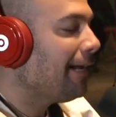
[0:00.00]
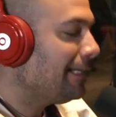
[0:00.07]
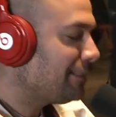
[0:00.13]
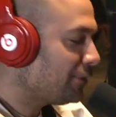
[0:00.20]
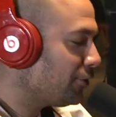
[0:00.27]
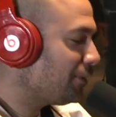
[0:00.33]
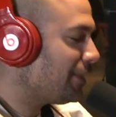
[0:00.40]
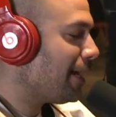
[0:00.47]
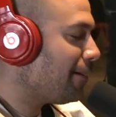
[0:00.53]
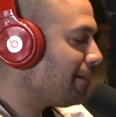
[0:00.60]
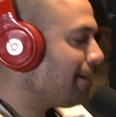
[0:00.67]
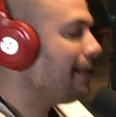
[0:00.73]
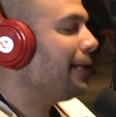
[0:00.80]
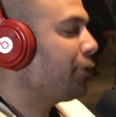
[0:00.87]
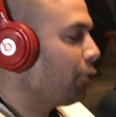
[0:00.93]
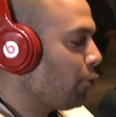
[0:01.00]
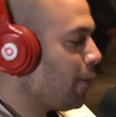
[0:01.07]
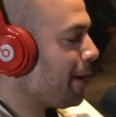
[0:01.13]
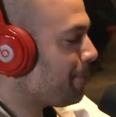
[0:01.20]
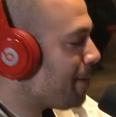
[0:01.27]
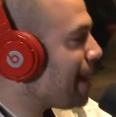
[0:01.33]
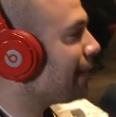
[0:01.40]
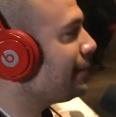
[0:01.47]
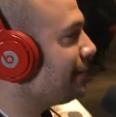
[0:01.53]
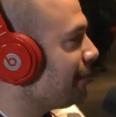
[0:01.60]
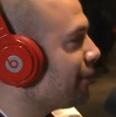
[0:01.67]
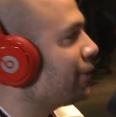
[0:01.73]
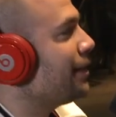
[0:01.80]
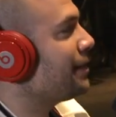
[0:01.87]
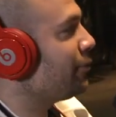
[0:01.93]
so Saturday night, I threw away a pack of
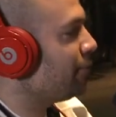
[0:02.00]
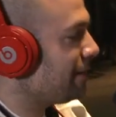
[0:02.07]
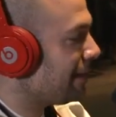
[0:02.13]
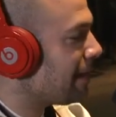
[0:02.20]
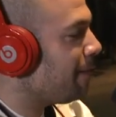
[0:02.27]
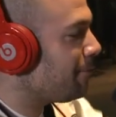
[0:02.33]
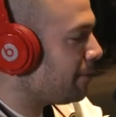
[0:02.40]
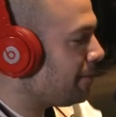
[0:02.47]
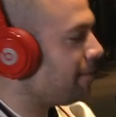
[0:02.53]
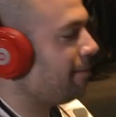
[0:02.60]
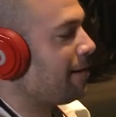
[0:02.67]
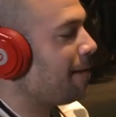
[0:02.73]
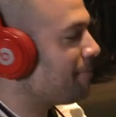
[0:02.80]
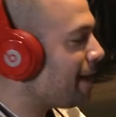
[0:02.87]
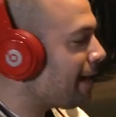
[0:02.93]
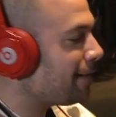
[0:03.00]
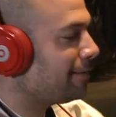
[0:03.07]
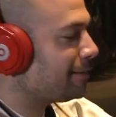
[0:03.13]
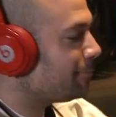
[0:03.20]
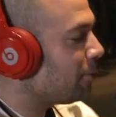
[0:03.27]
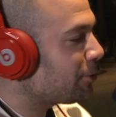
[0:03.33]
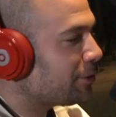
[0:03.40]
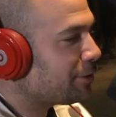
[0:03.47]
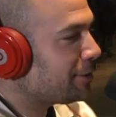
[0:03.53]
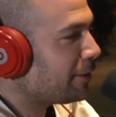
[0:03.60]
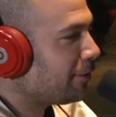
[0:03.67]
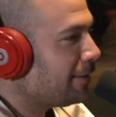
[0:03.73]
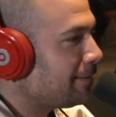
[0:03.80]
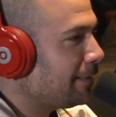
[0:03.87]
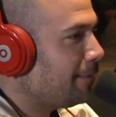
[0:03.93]
cigarettes and was like, "I'm gonna, I'm not gonna smoke these
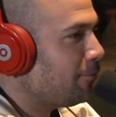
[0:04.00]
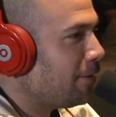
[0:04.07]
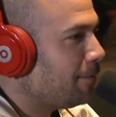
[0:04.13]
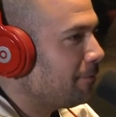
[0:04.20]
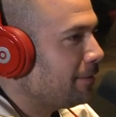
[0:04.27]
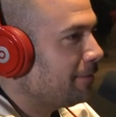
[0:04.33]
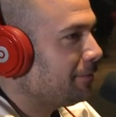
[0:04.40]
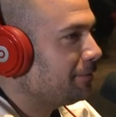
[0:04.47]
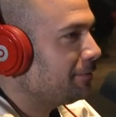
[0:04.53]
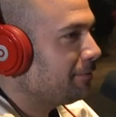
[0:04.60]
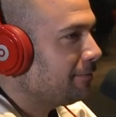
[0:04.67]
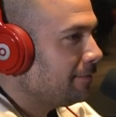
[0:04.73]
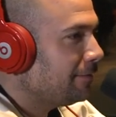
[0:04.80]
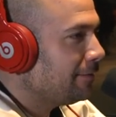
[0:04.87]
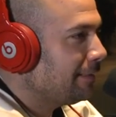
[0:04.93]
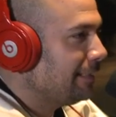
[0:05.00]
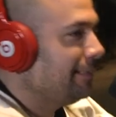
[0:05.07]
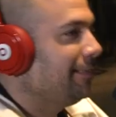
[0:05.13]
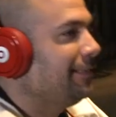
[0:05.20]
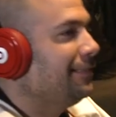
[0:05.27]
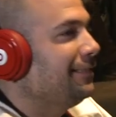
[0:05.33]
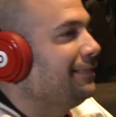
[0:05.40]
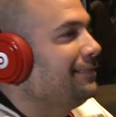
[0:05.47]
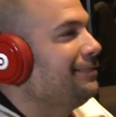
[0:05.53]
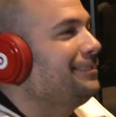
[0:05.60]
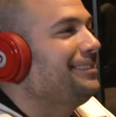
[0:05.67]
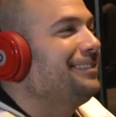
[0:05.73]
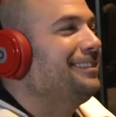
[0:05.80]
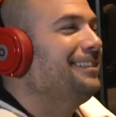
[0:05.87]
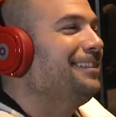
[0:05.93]
cigarettes anymore." I'm gonna, sorry.
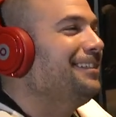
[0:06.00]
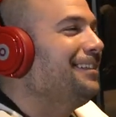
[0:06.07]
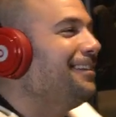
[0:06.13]
I want to